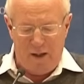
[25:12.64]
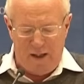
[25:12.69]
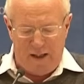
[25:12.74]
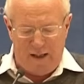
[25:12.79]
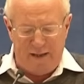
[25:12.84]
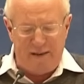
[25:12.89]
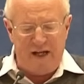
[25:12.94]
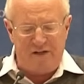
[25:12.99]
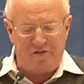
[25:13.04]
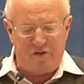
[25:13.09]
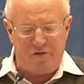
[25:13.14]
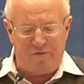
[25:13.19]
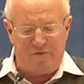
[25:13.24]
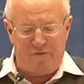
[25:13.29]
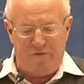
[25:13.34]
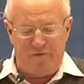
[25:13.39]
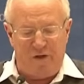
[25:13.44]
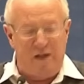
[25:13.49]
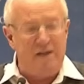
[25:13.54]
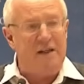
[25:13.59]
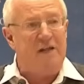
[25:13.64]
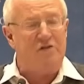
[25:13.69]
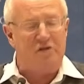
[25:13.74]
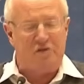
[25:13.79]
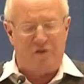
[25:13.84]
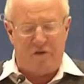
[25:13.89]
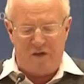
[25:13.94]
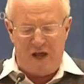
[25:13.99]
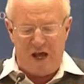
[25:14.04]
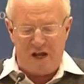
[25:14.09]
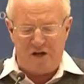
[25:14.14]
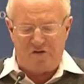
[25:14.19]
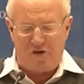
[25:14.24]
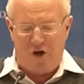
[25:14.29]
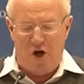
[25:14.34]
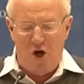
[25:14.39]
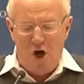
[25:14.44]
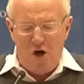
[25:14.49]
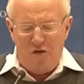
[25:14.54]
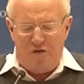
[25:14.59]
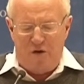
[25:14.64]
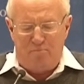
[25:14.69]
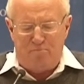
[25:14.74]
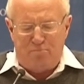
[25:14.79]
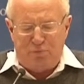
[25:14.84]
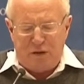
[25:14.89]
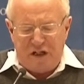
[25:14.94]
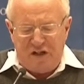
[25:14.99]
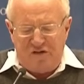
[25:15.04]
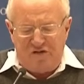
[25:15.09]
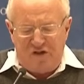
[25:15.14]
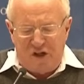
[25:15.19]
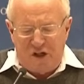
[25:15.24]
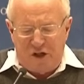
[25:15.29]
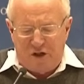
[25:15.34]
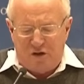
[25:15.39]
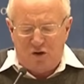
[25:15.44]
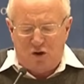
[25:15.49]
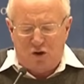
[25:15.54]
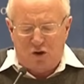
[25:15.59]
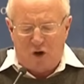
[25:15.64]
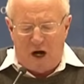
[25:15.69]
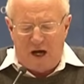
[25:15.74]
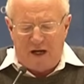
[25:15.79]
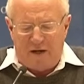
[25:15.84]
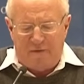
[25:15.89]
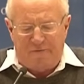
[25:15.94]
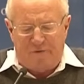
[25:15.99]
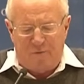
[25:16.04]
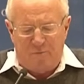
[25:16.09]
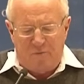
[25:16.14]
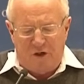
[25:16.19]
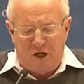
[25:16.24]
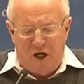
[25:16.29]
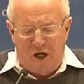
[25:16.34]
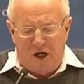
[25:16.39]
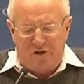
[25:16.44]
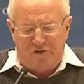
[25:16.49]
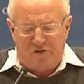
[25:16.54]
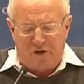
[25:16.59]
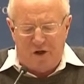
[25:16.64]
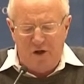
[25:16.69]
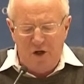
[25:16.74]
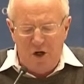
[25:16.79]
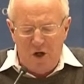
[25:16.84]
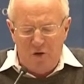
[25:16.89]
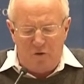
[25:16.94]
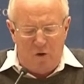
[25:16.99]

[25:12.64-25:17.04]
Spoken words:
A letter to the editor. The bleating and crying from Gaza